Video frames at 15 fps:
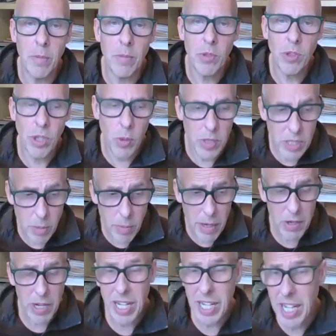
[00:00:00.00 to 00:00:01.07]
So it's
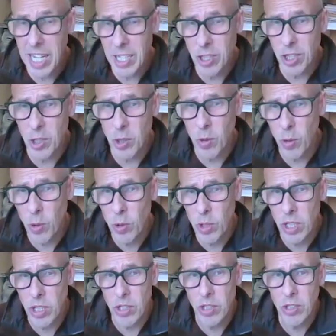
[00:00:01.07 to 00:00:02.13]
about engaging your
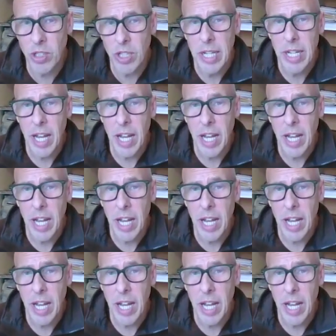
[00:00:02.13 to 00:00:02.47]
audience